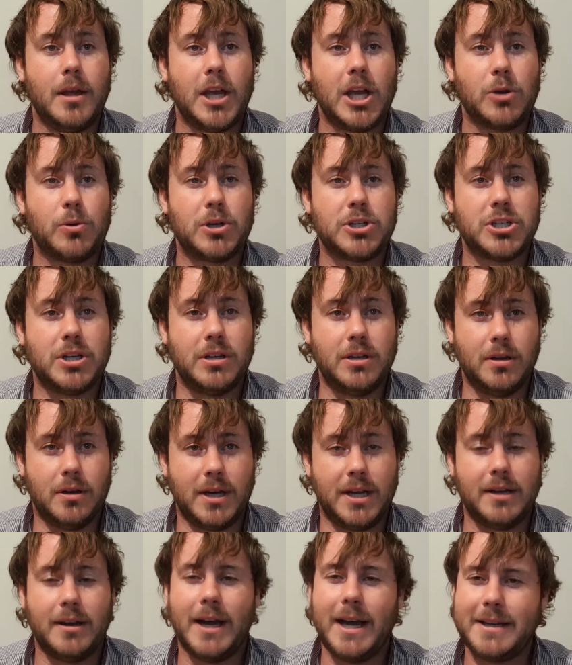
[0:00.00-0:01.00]
Question
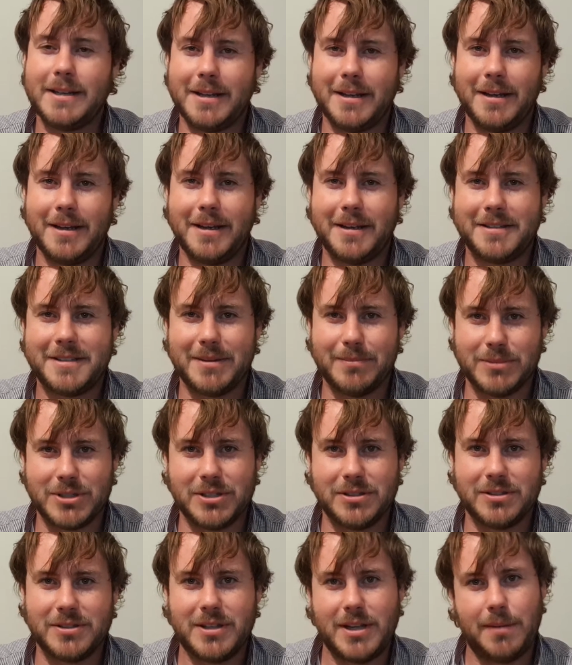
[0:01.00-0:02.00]
9. I had a
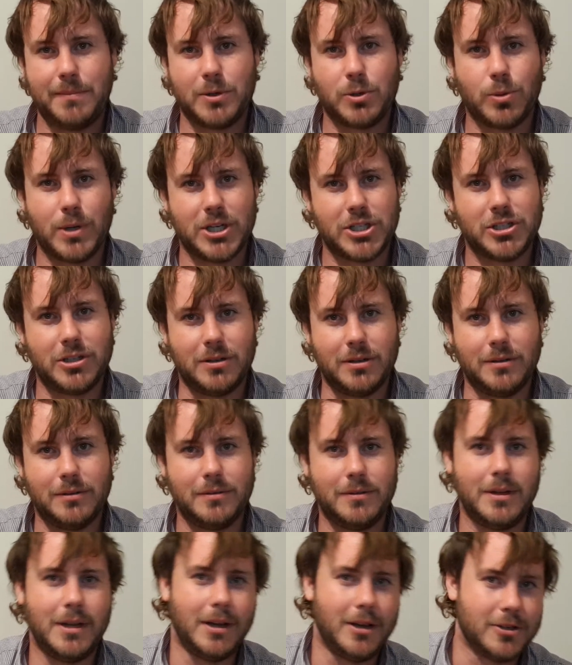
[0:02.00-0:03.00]
Simpsons themed
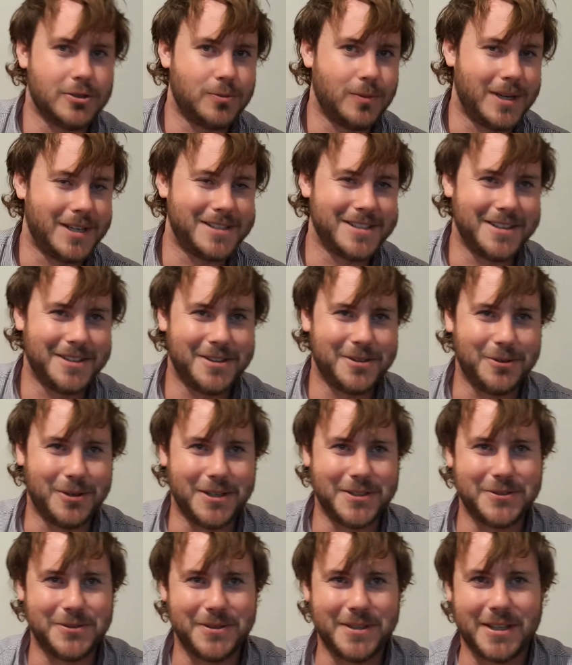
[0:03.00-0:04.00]
question last week, so I thought
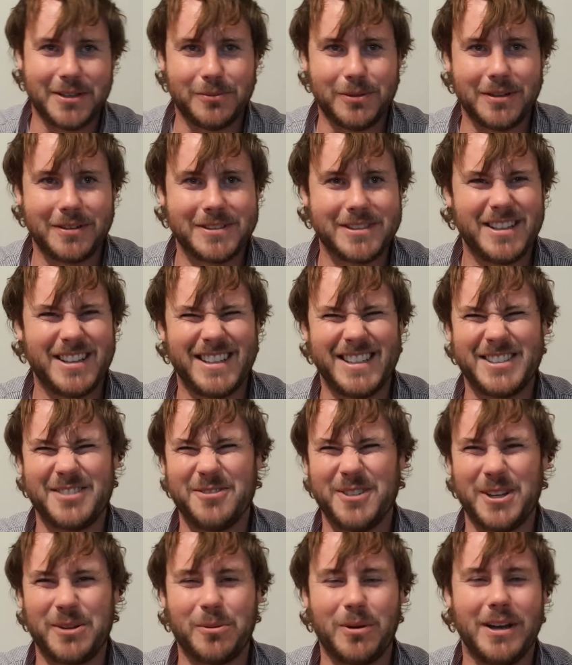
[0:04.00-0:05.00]
I'd do another one because I think it's
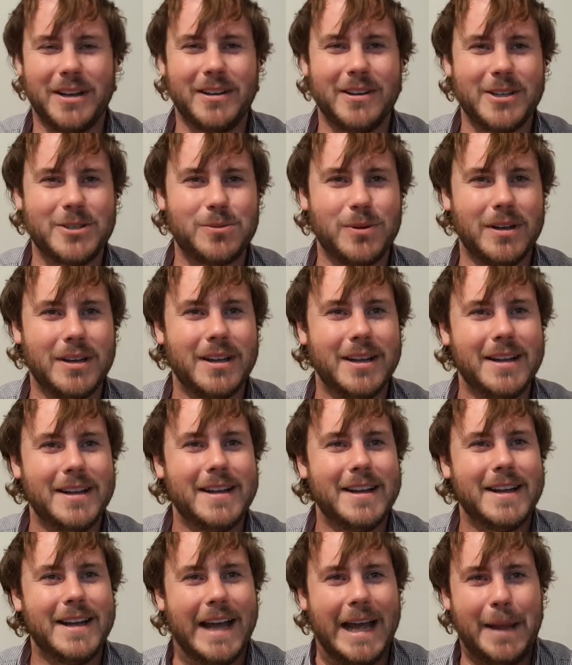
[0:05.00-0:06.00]
really quite a nice one.
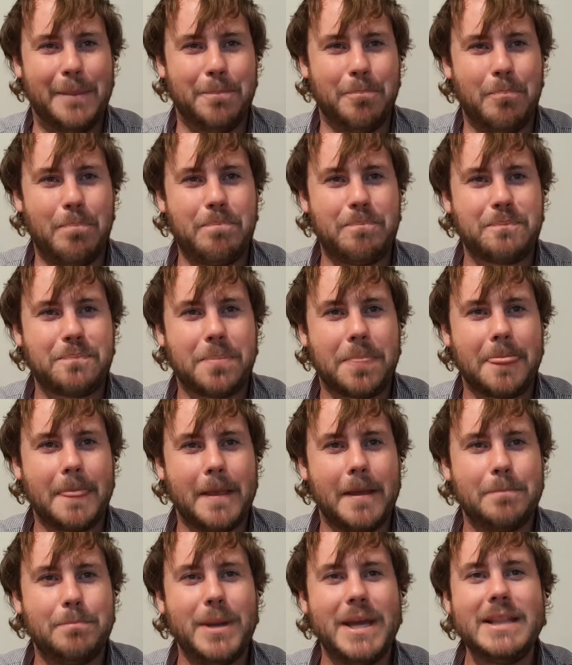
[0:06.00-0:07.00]

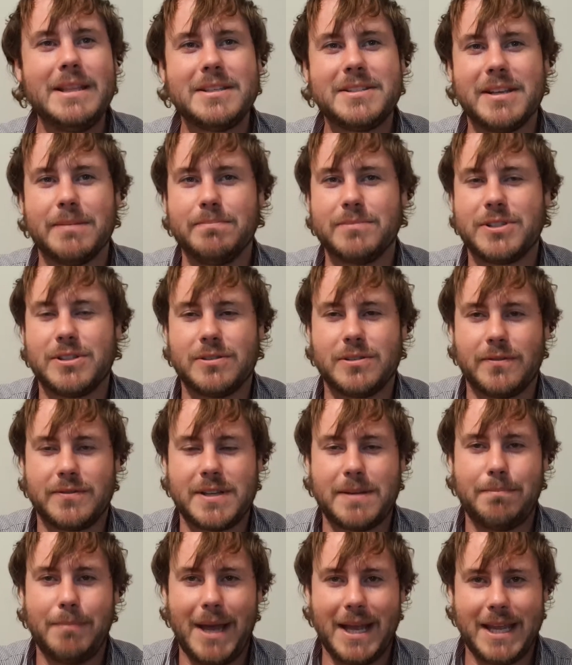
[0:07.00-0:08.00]
But in The Simpsons,
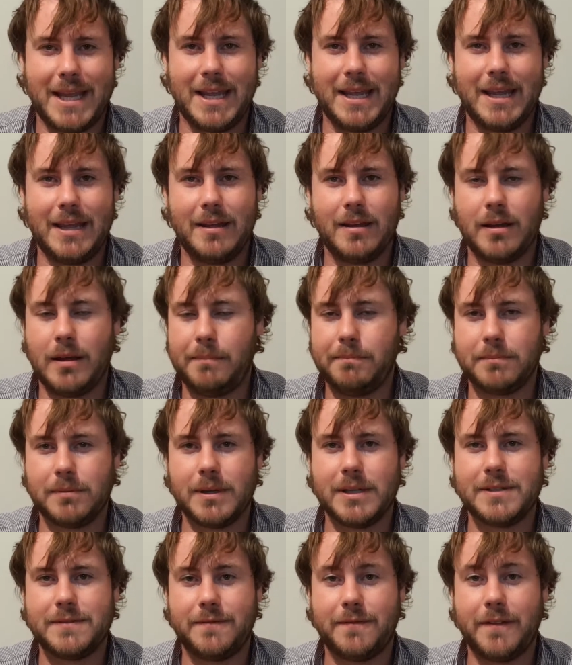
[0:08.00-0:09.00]
obviously Maggie
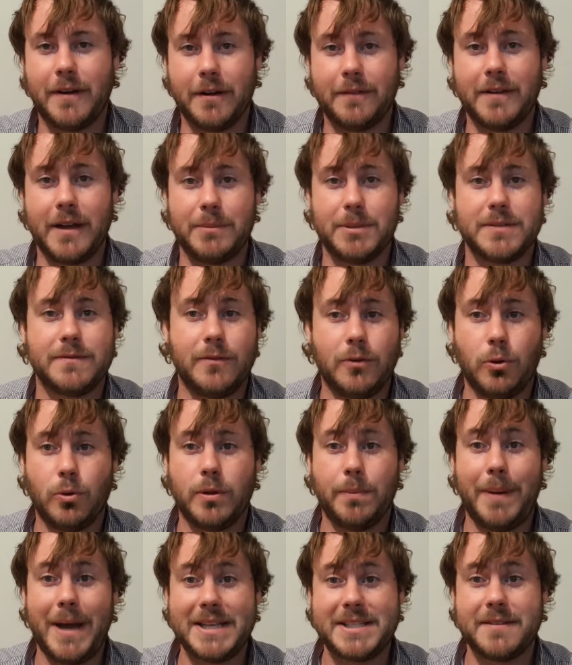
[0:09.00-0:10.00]
is very famous for the
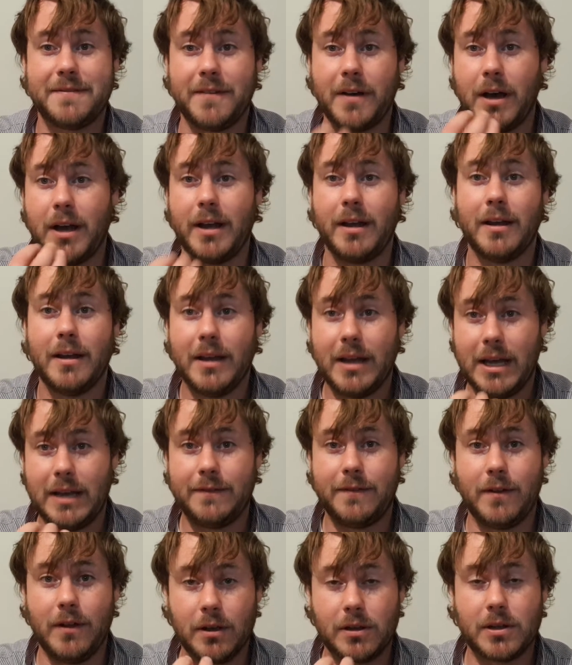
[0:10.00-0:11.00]
pacifier and
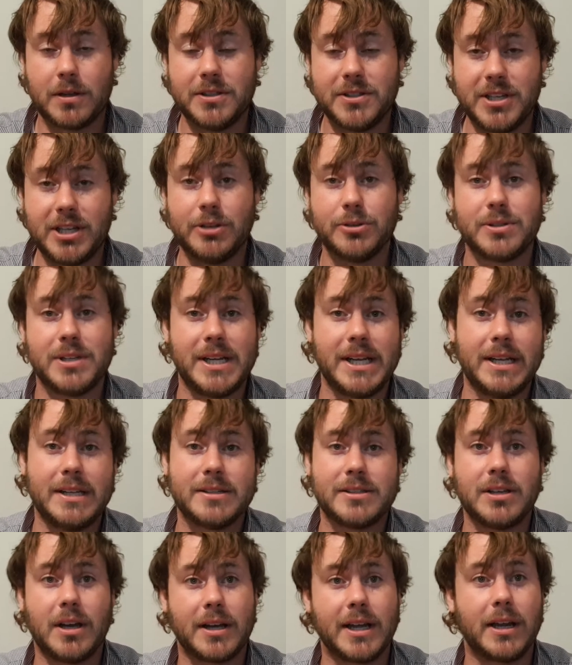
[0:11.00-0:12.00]
for continuously
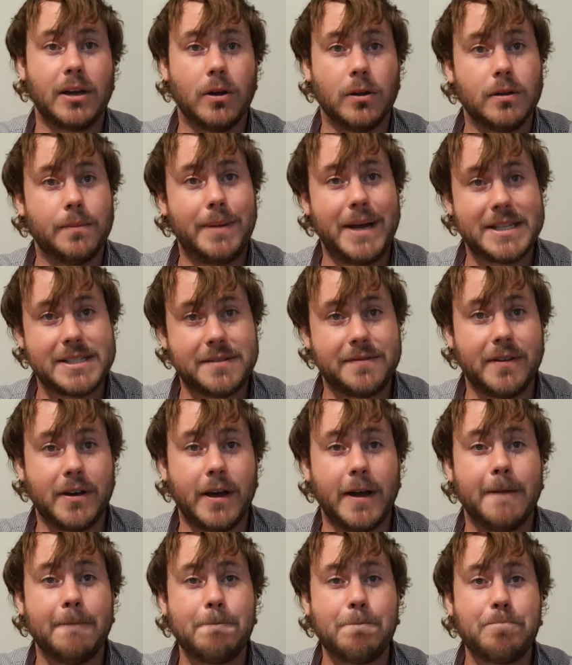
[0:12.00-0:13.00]
sucking on the pacifier.